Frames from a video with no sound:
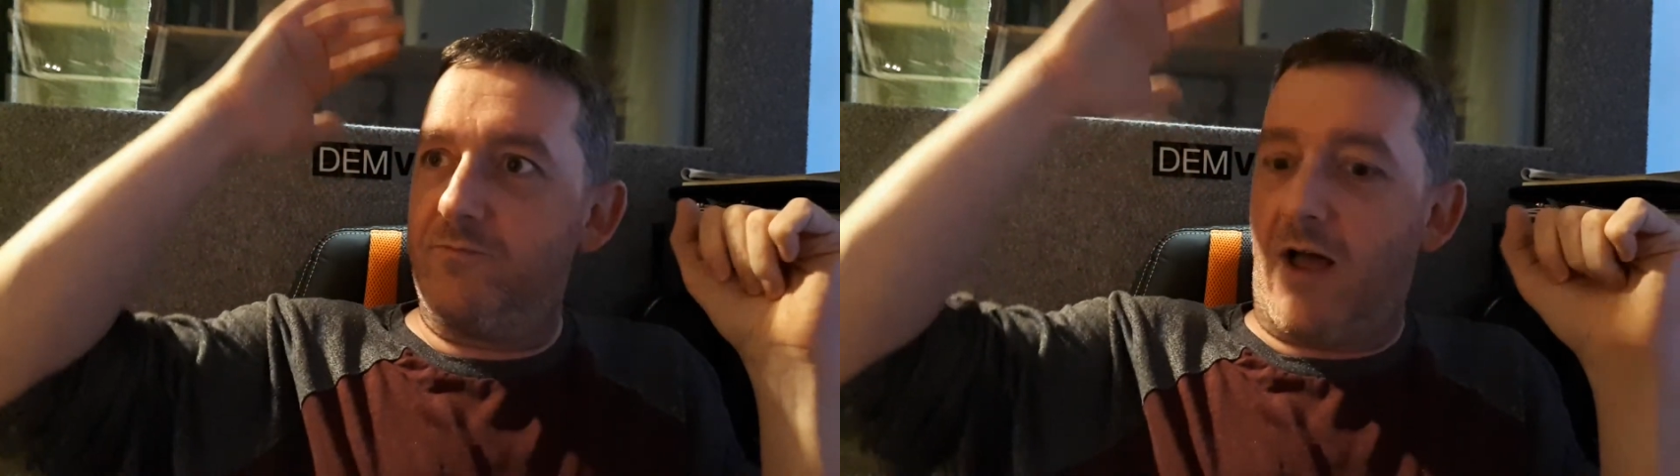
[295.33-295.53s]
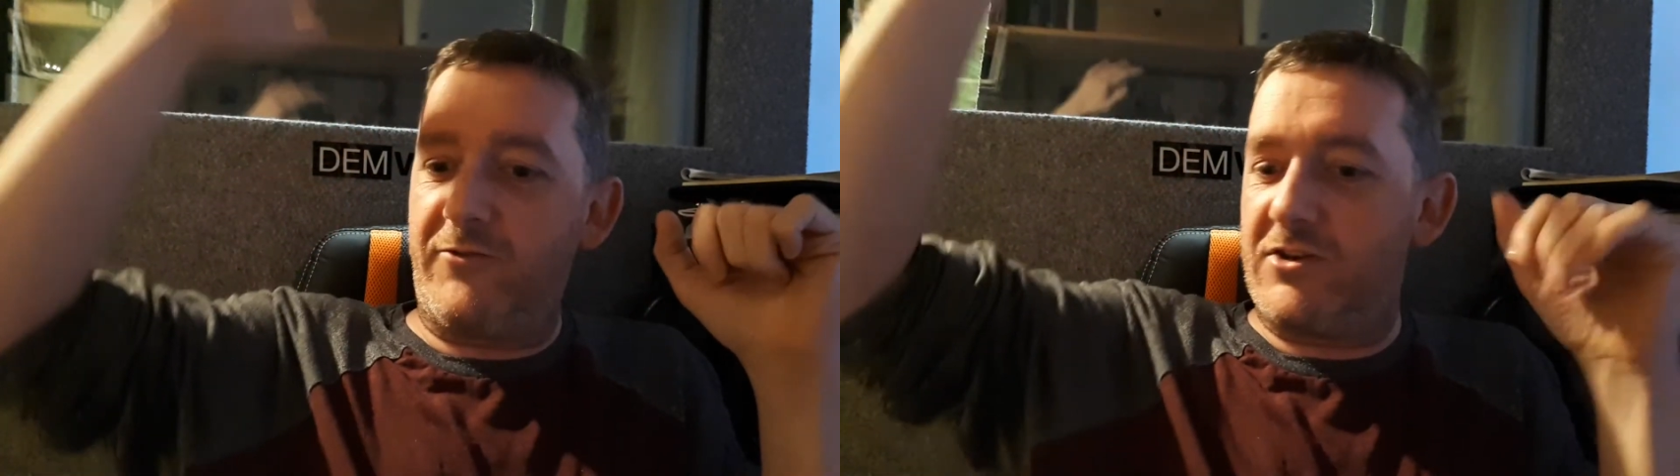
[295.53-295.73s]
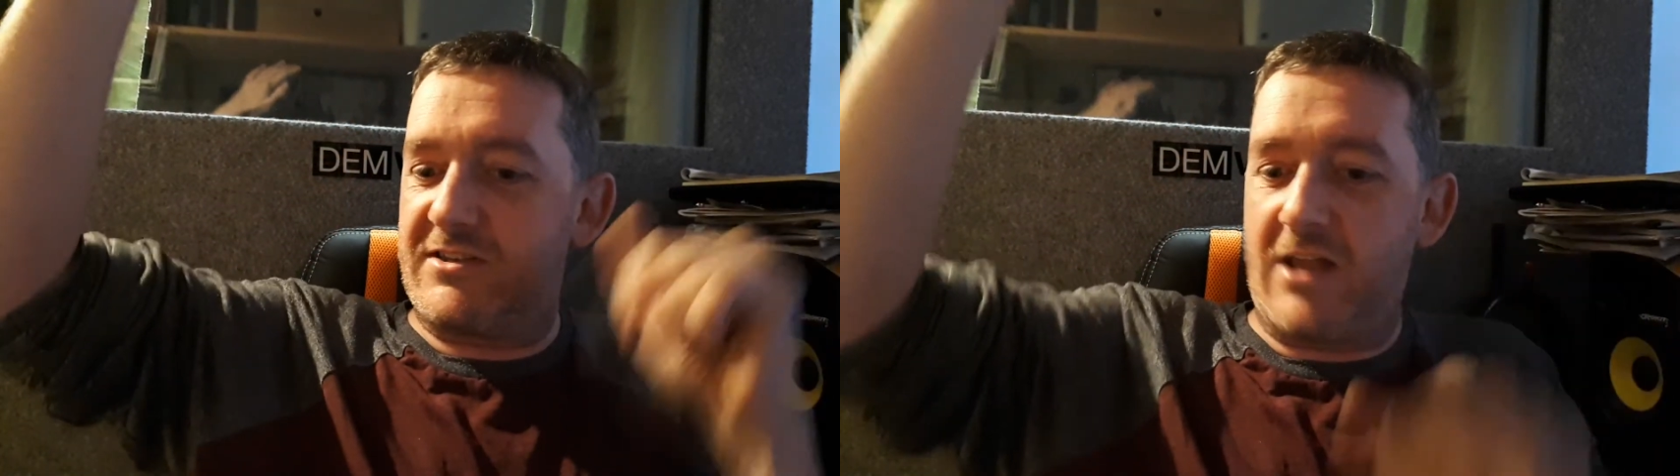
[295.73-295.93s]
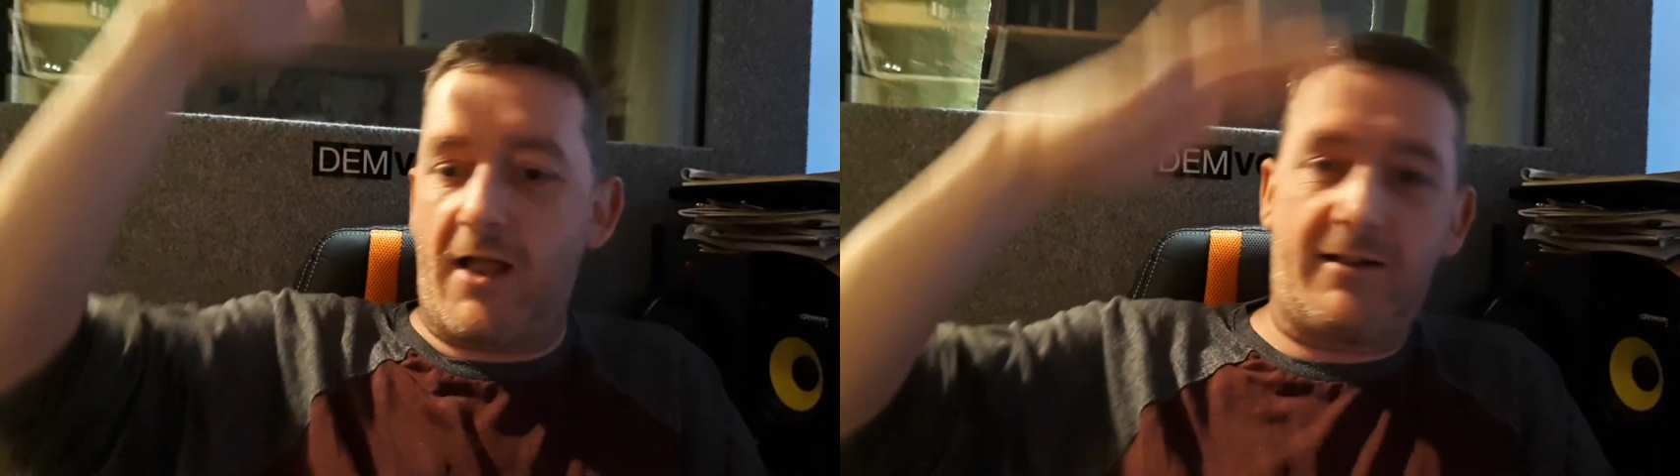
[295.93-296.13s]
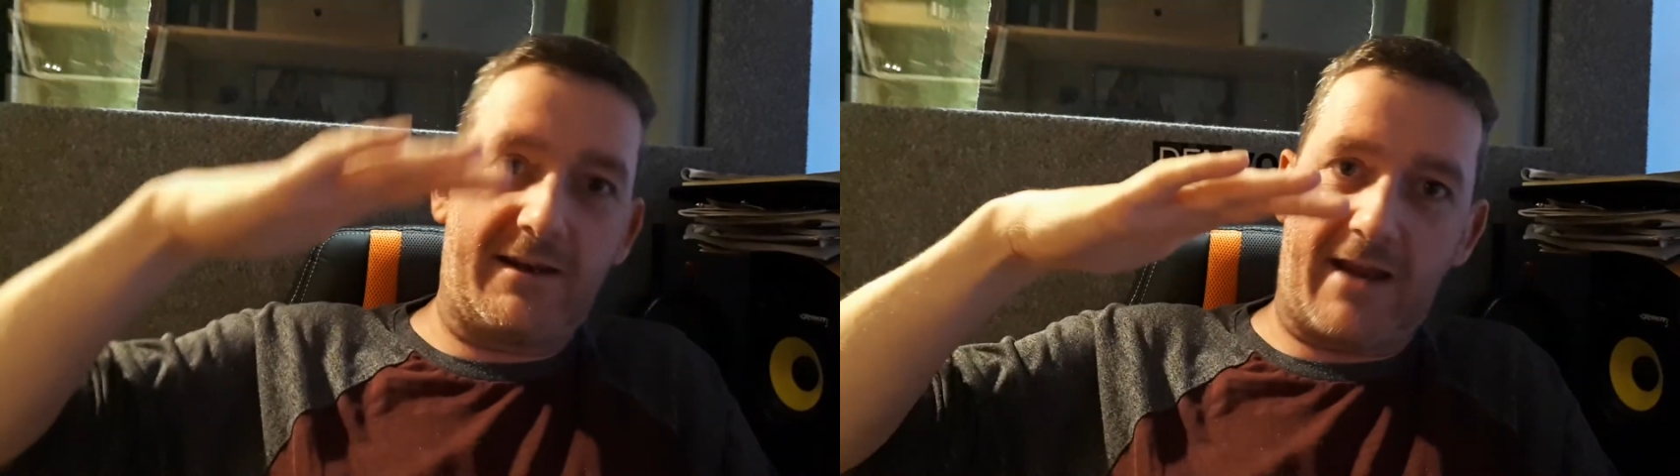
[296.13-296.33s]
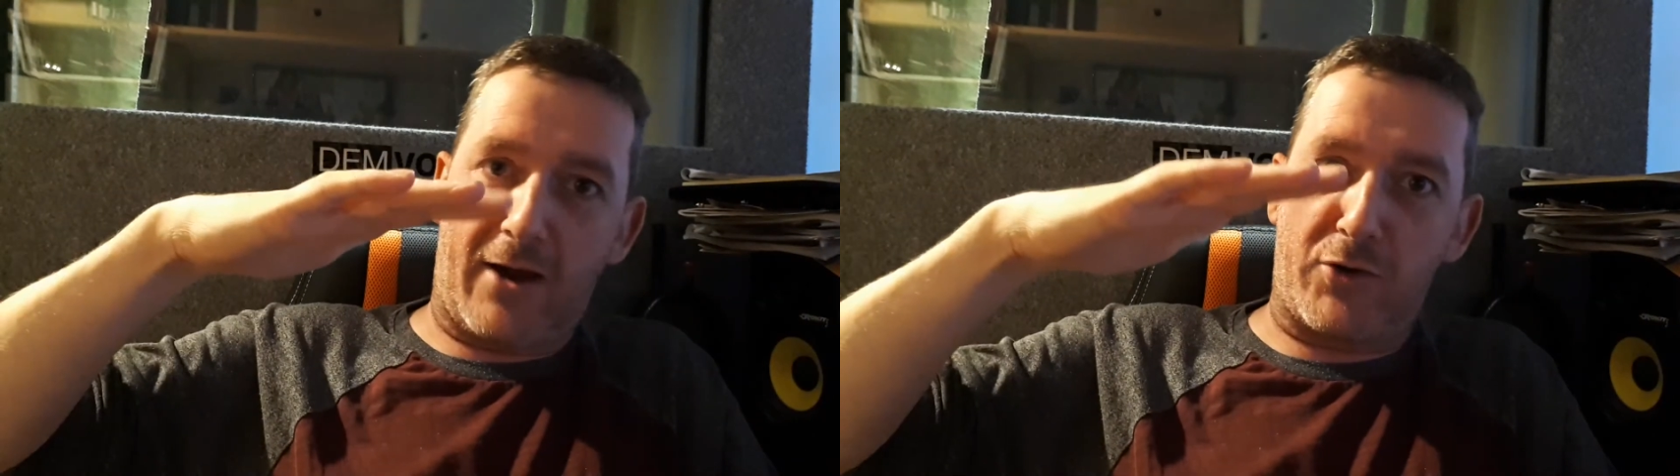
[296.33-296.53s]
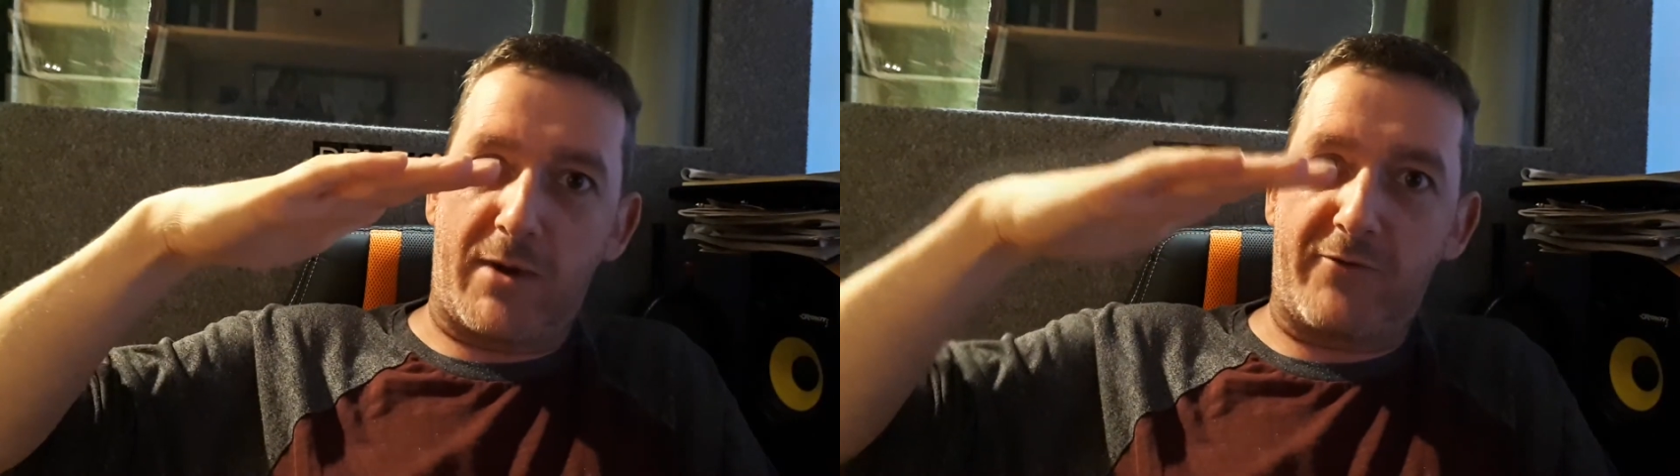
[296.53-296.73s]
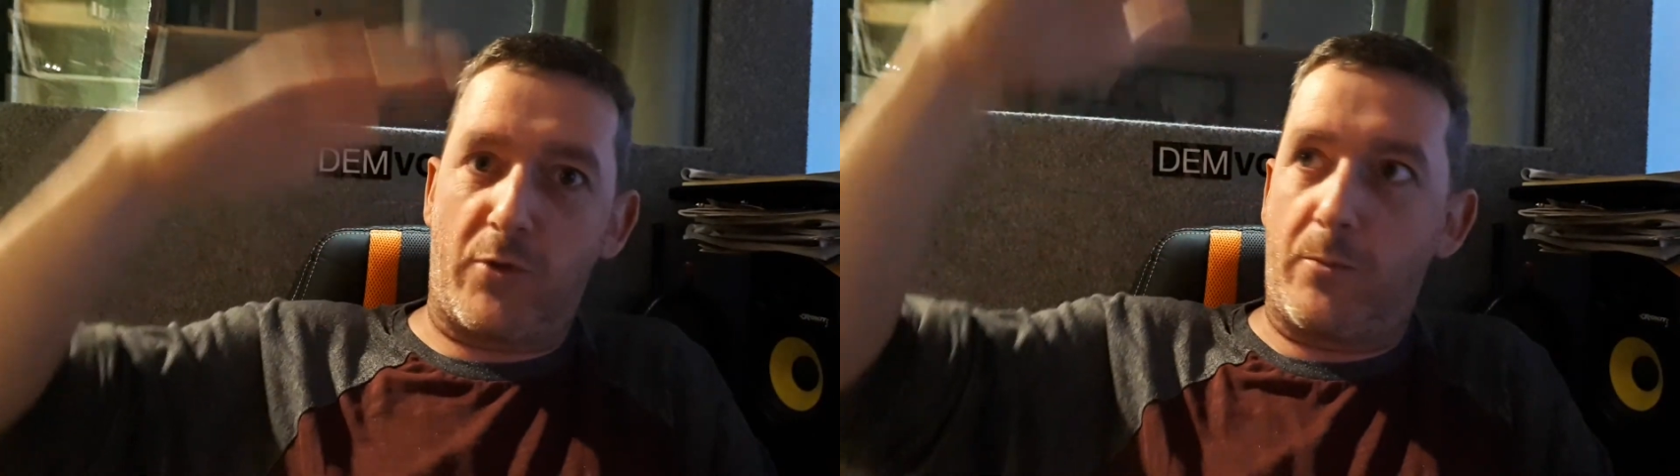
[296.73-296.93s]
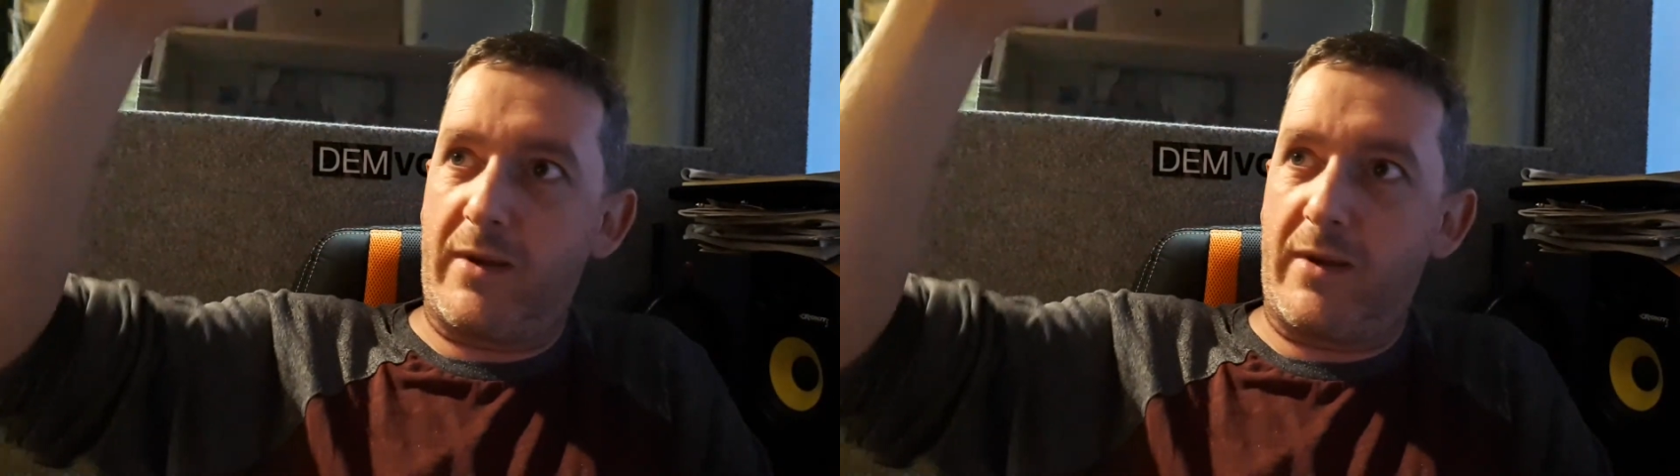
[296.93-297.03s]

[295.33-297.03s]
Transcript: I've just dialed it down a bit from